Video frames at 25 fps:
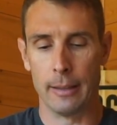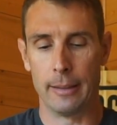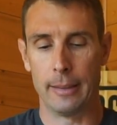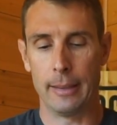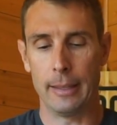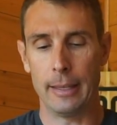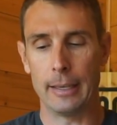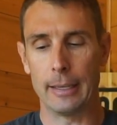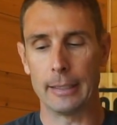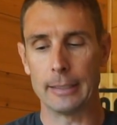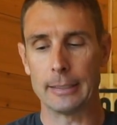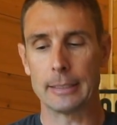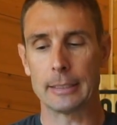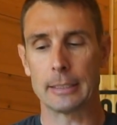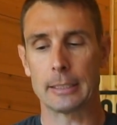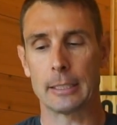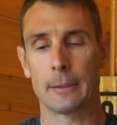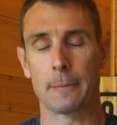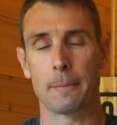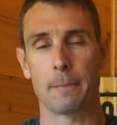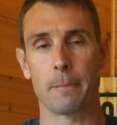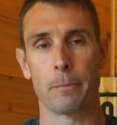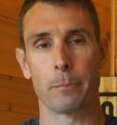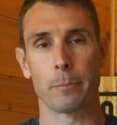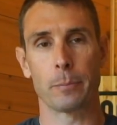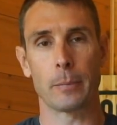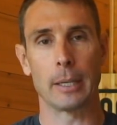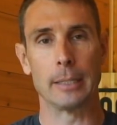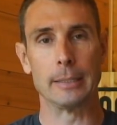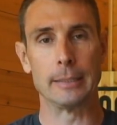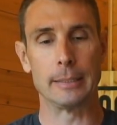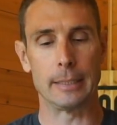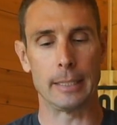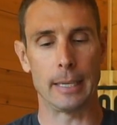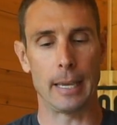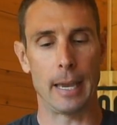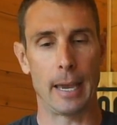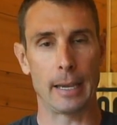This
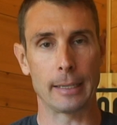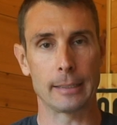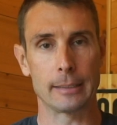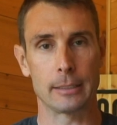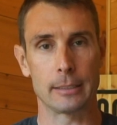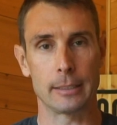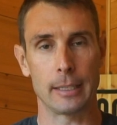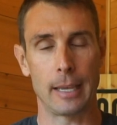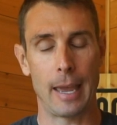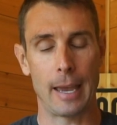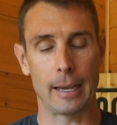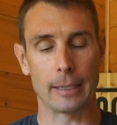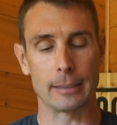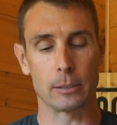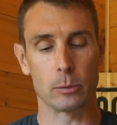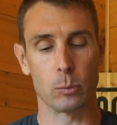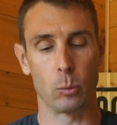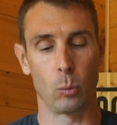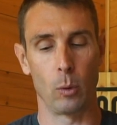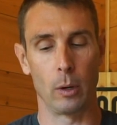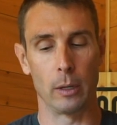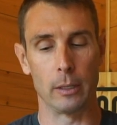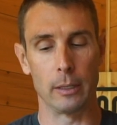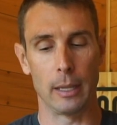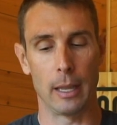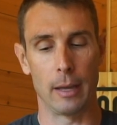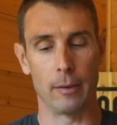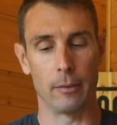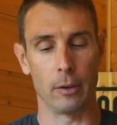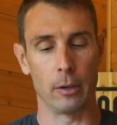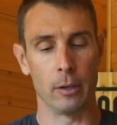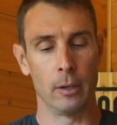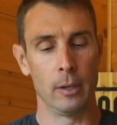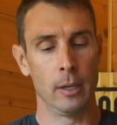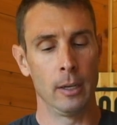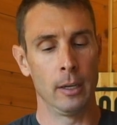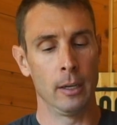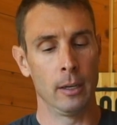is the XX1
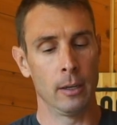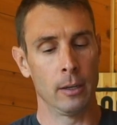level.